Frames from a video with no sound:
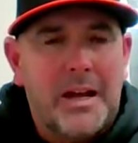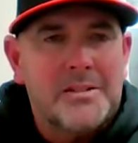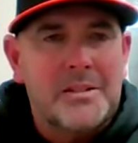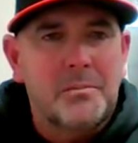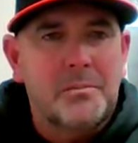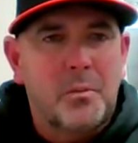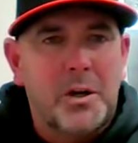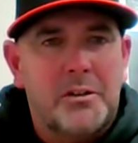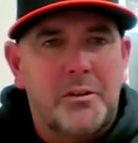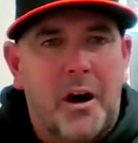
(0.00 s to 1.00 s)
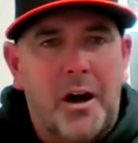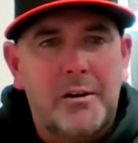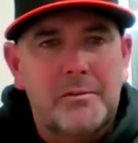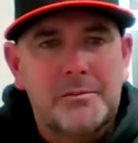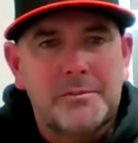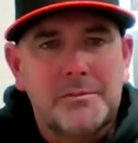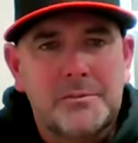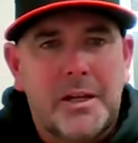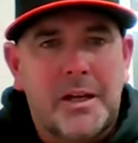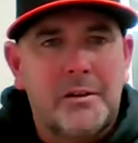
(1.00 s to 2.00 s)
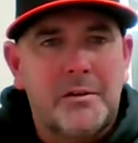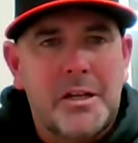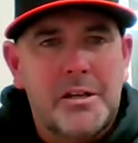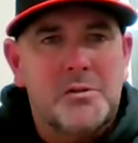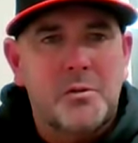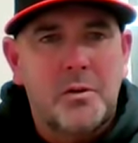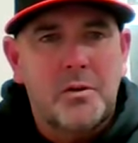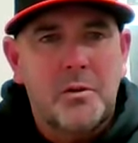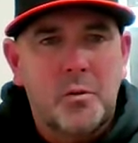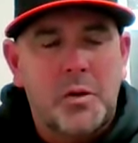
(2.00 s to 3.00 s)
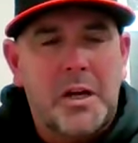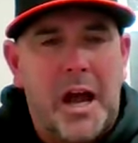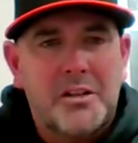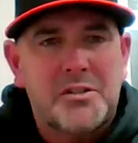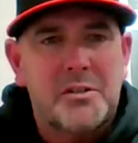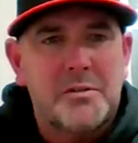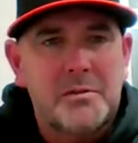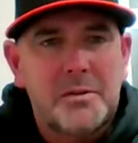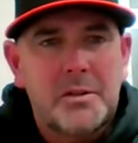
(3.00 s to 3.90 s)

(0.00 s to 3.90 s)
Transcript: asked him what he thought, and his reaction